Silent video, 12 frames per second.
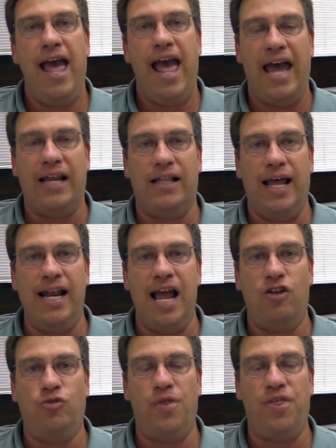at
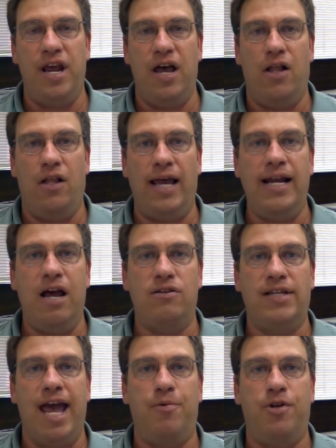Lighthouse with an L,
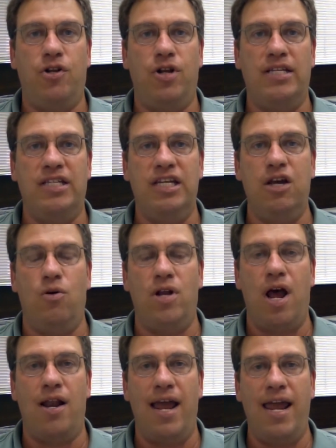
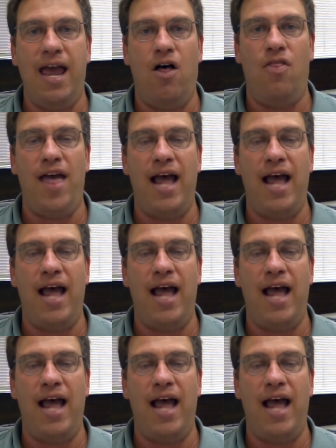lighthousecapital.co.il.